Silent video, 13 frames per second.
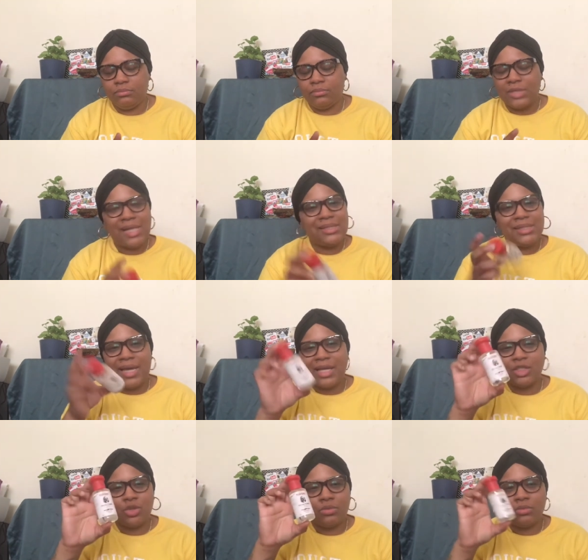I just
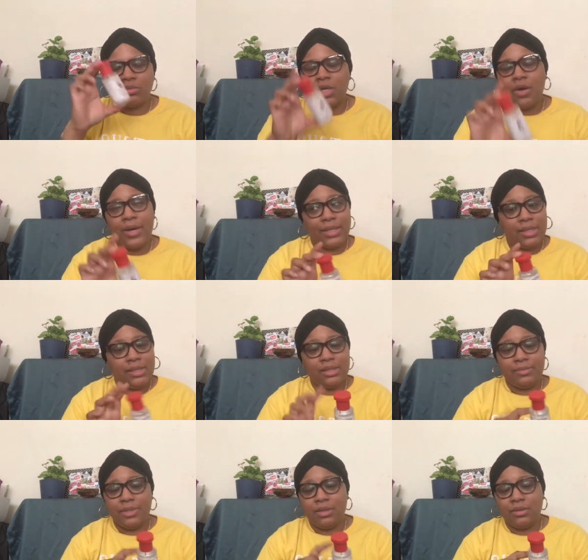got, oh, I can
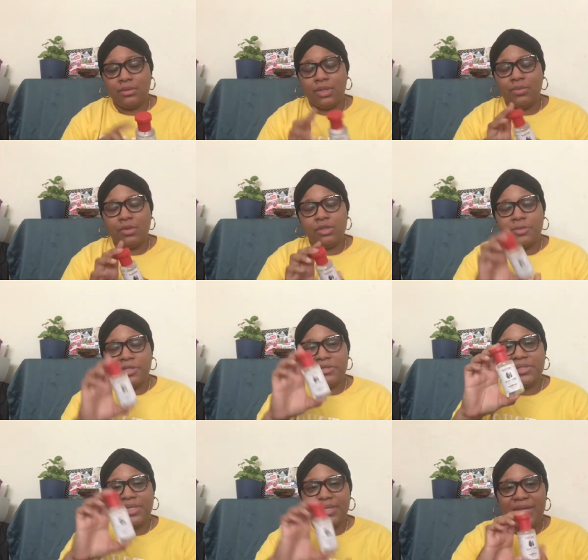smell it. The Rose Petal
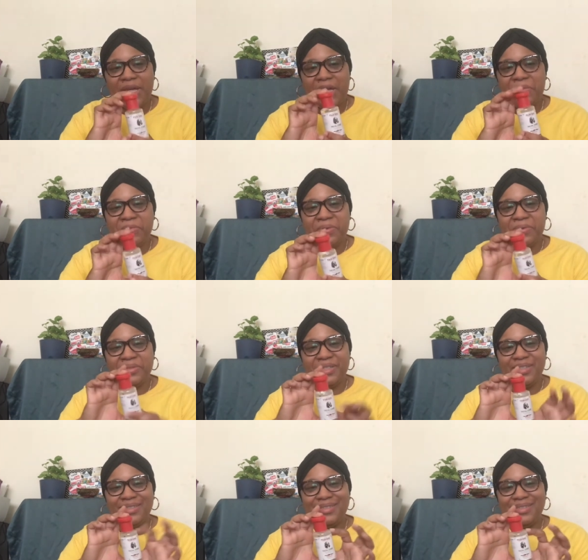scent came through the